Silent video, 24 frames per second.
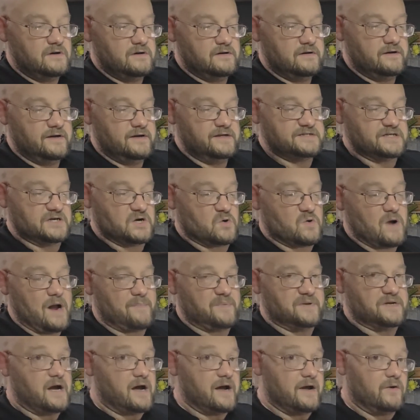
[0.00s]
It's a
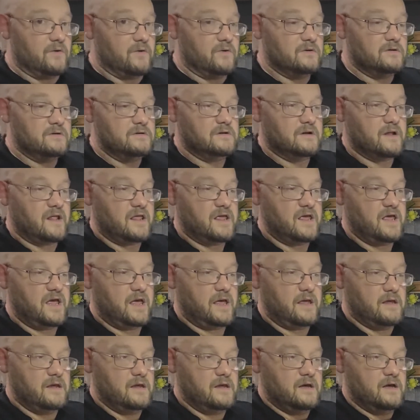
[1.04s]
crocodile.
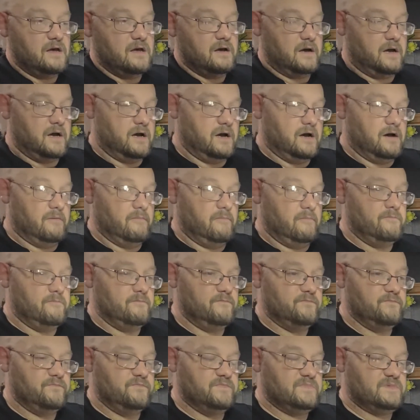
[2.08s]

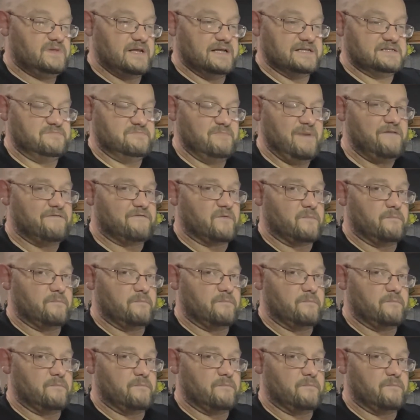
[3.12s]
It's made for